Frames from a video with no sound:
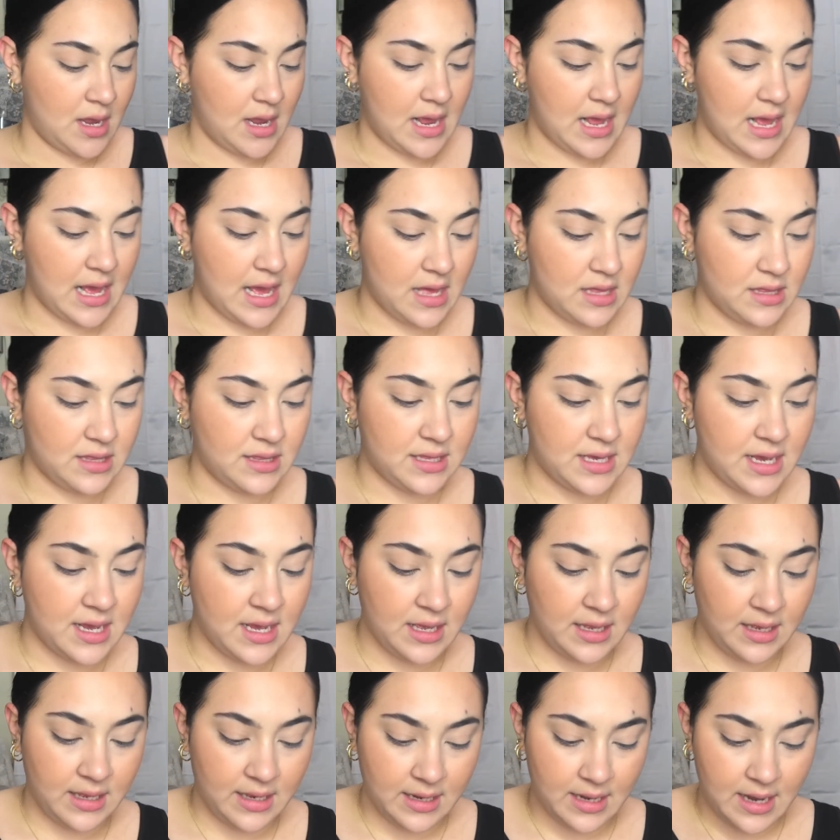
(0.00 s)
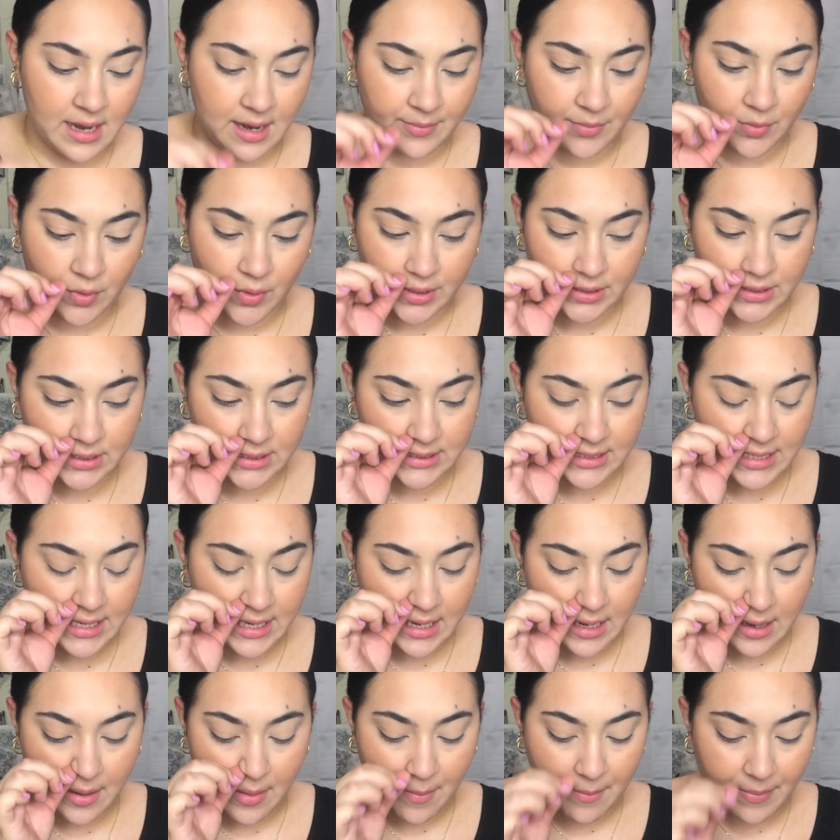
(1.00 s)
And then I'm going to
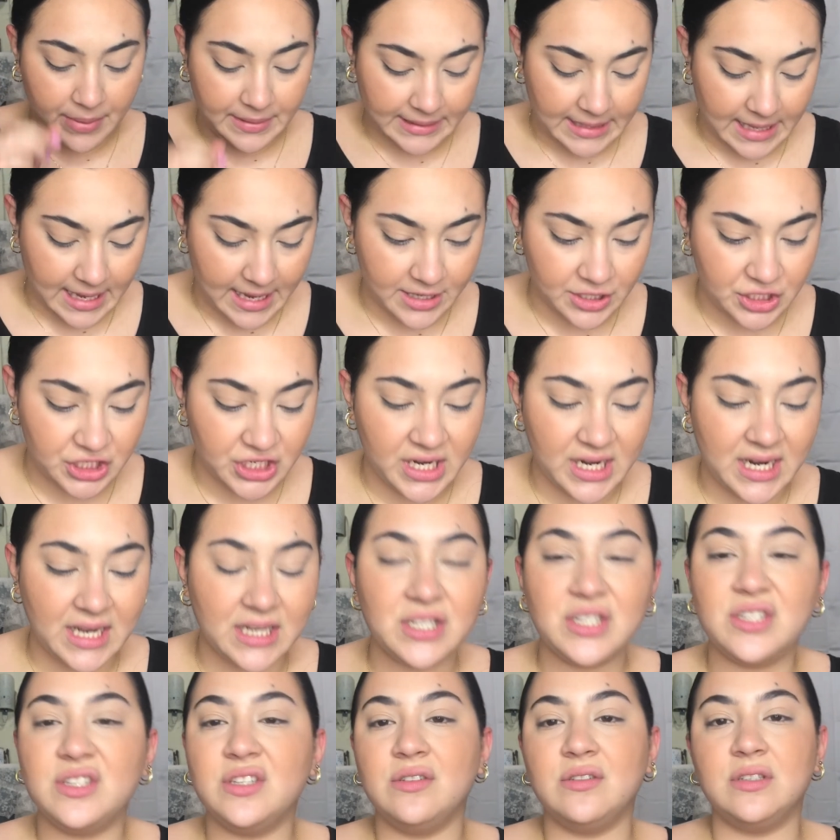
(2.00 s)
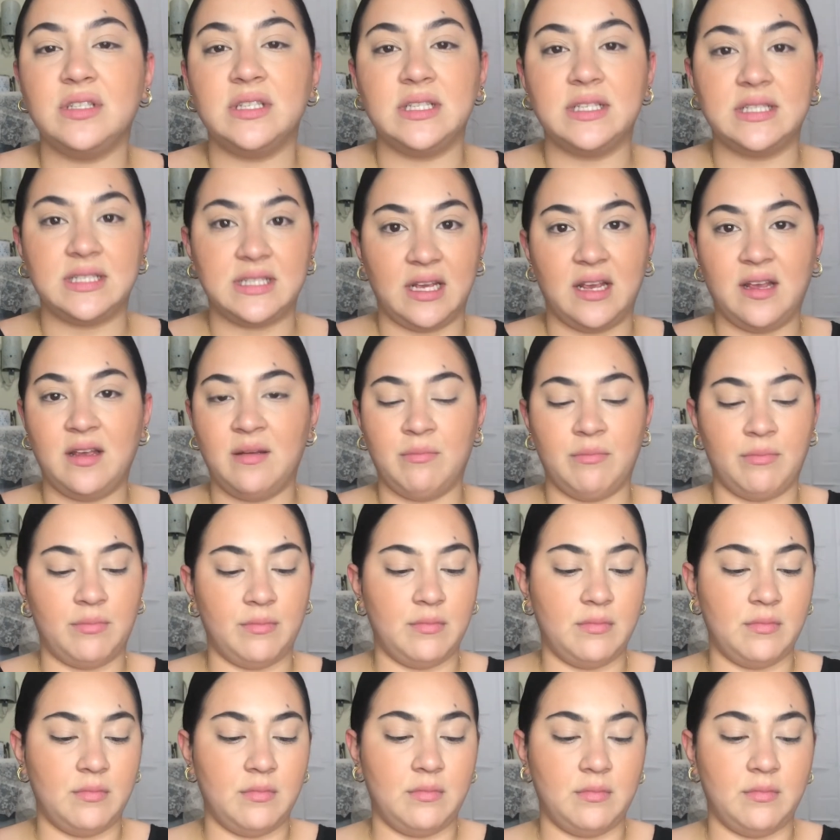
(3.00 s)
take blush, and I just use the same
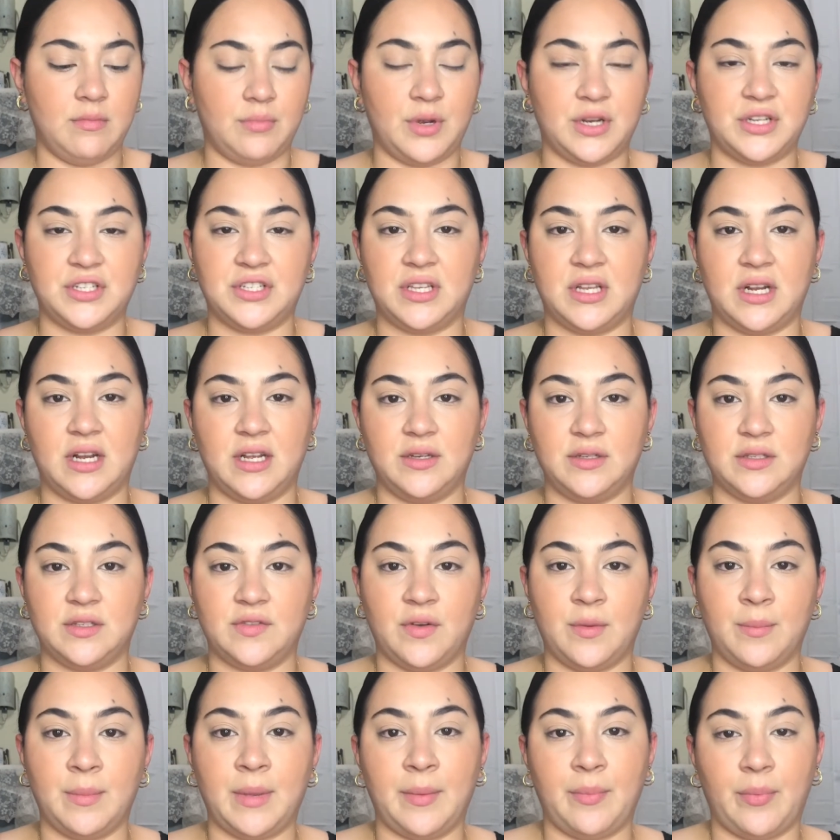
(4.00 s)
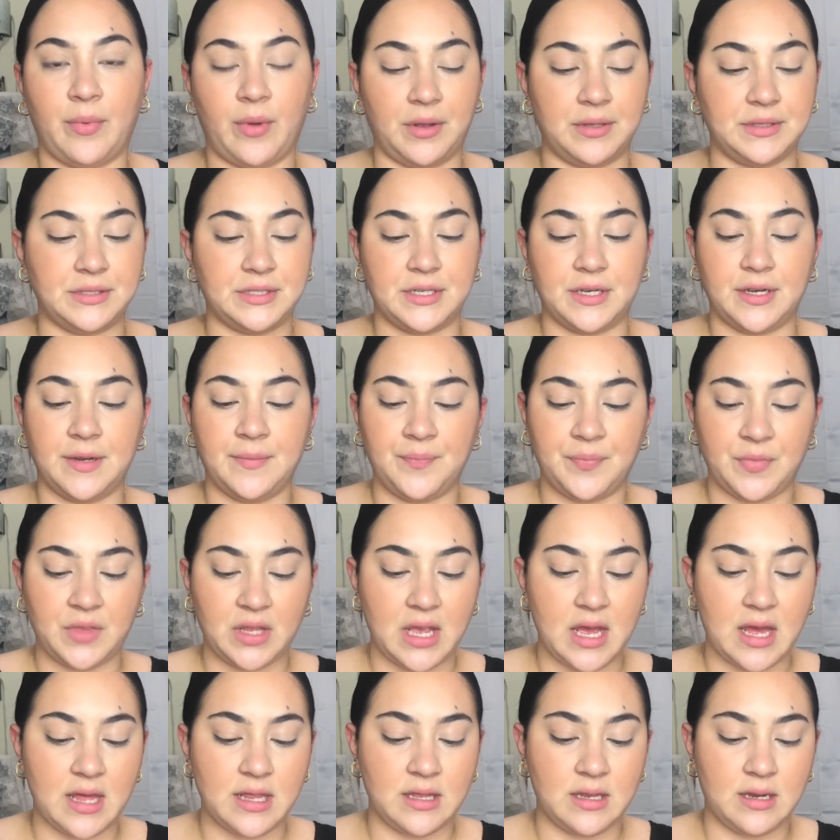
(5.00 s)
brush that I use for my bronzer,
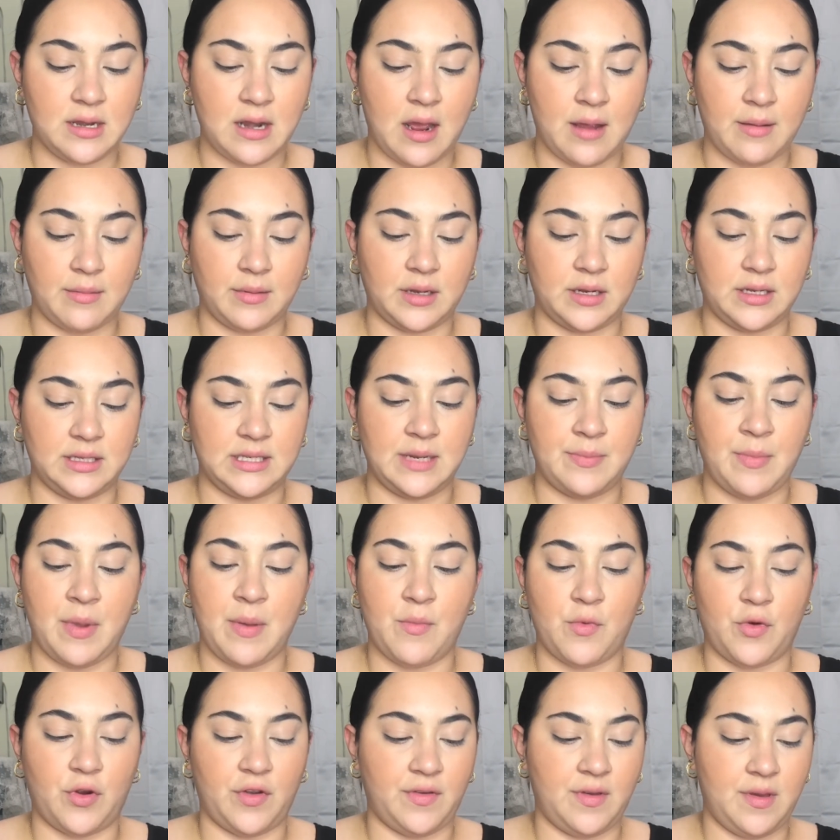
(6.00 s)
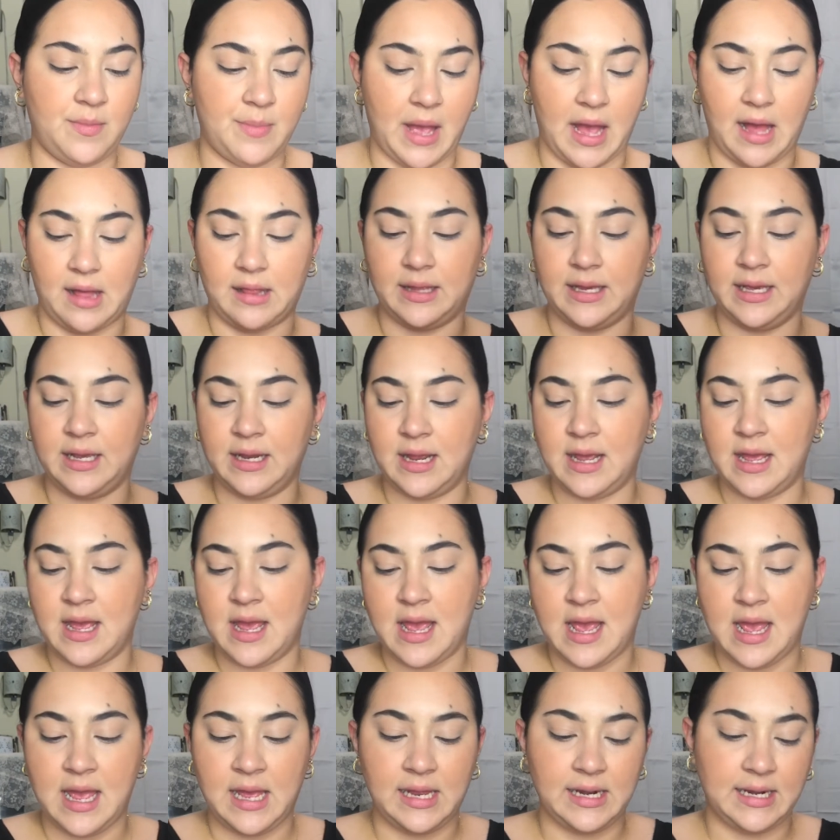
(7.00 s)
and I'm gonna take my Morphe palette,
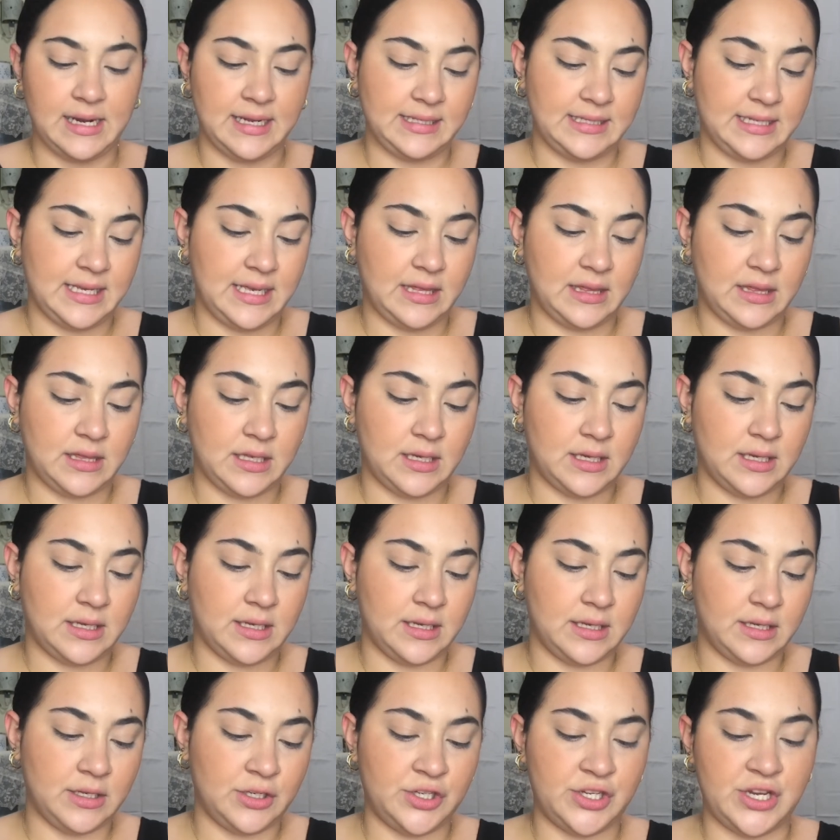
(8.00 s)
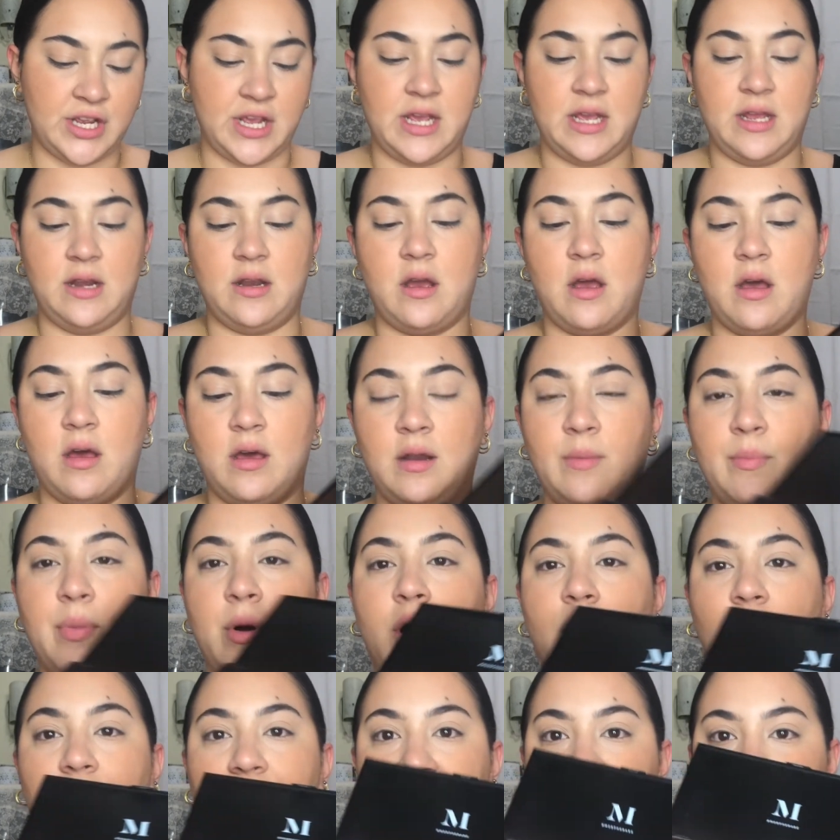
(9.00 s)
and I take the shade
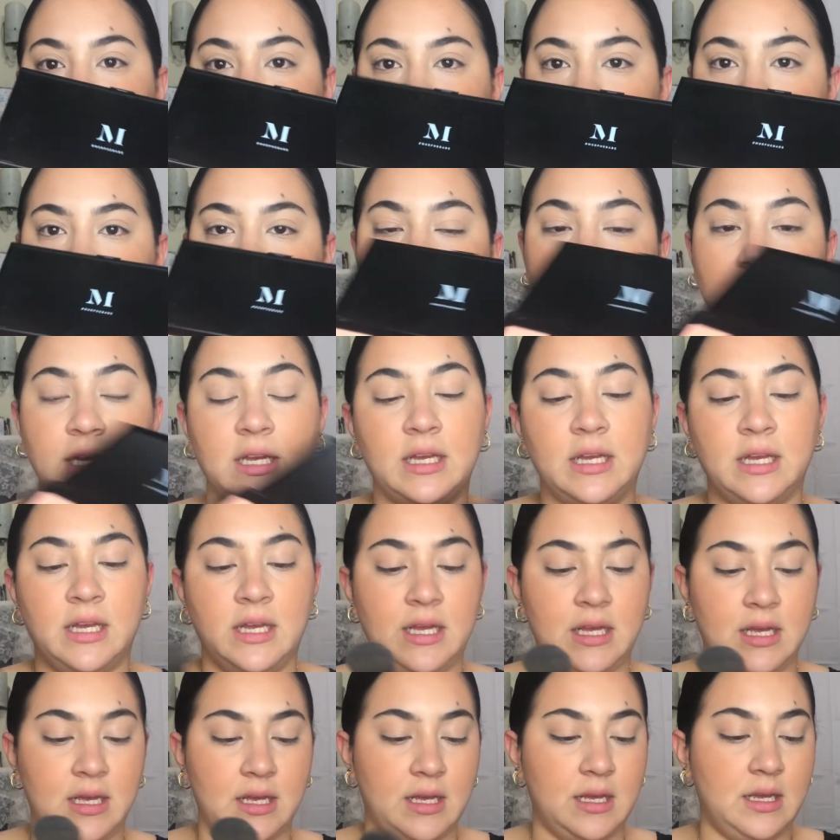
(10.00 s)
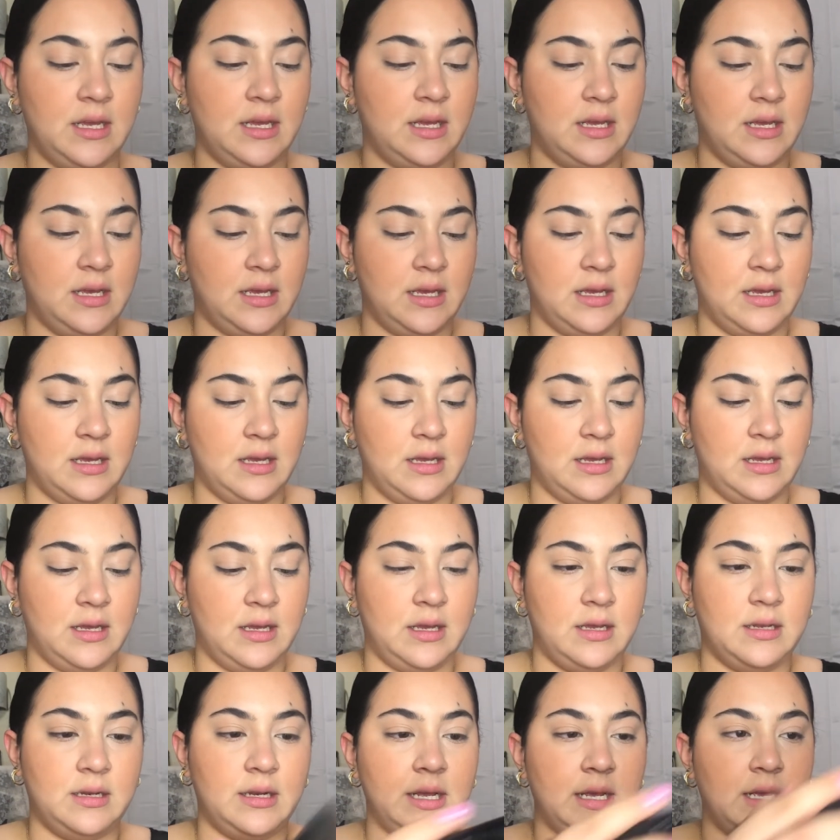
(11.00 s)
Unapologetic.
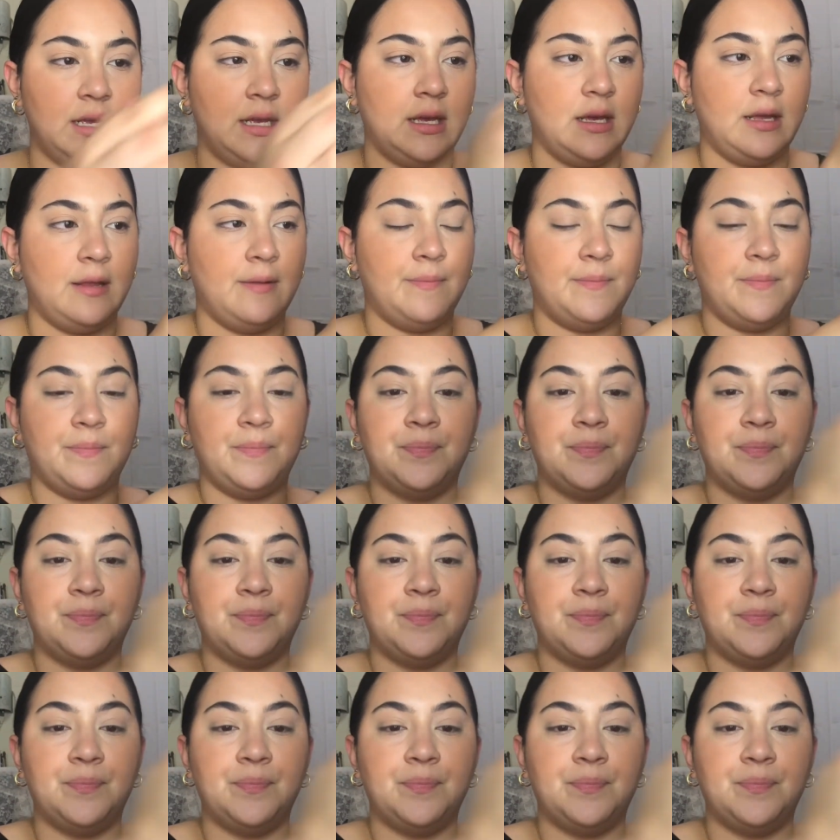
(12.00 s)
Take it